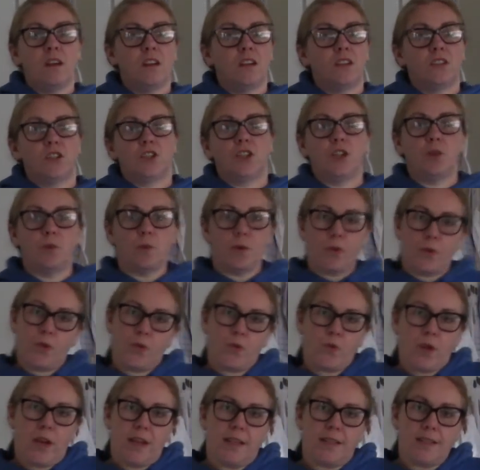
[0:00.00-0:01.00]
2 or
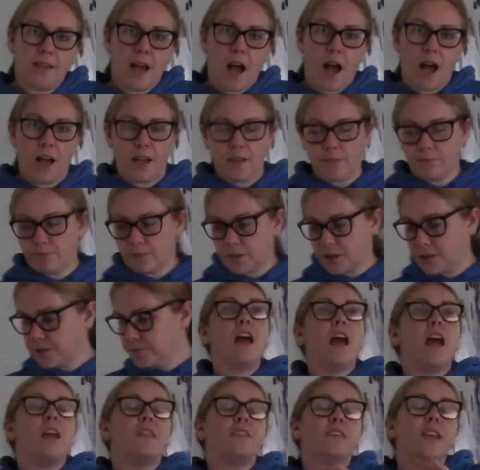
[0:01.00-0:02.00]
3 times.
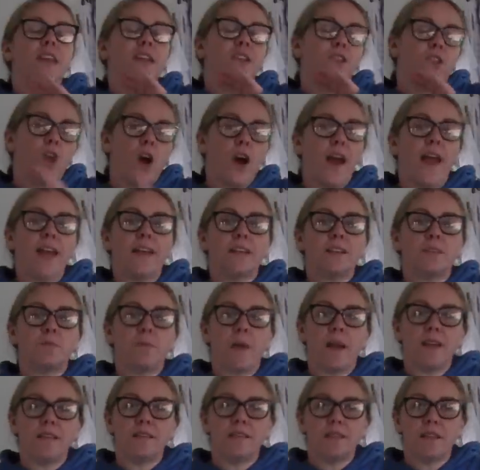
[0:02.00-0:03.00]
They're not
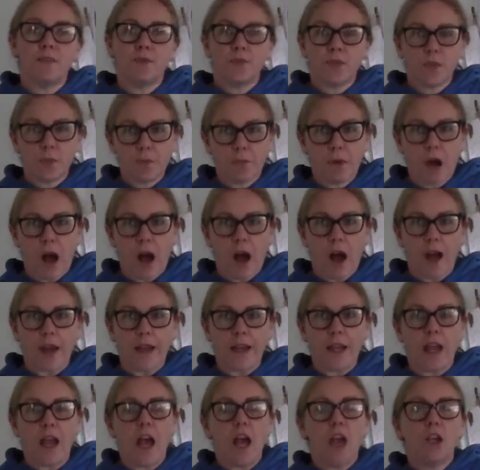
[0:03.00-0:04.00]
expensive to
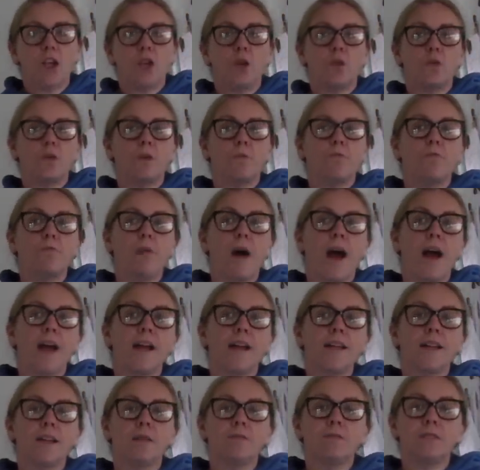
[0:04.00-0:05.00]
buy. You can buy
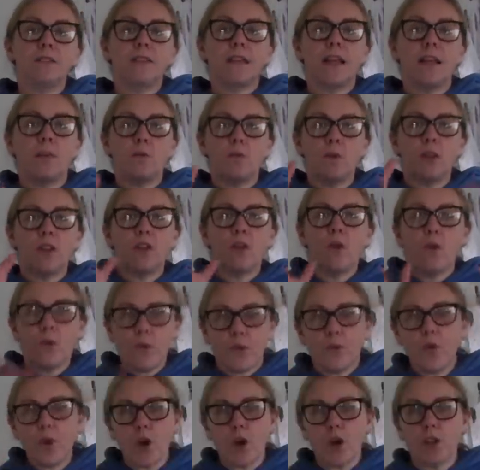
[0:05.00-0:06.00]
them, say, with your
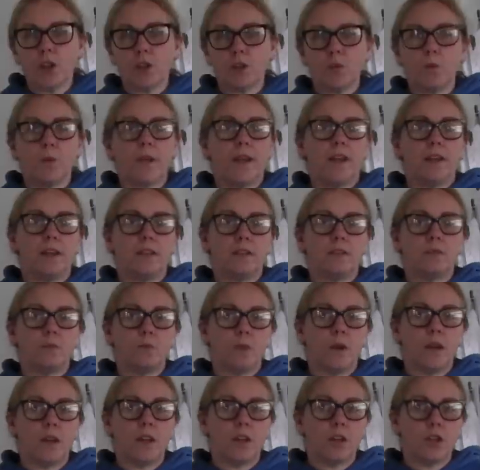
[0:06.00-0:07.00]
first week's
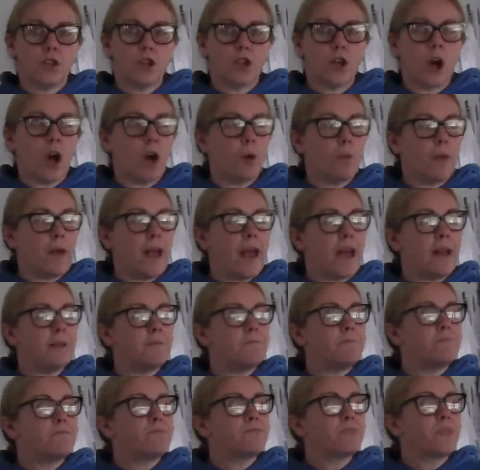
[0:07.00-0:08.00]
worth of shopping.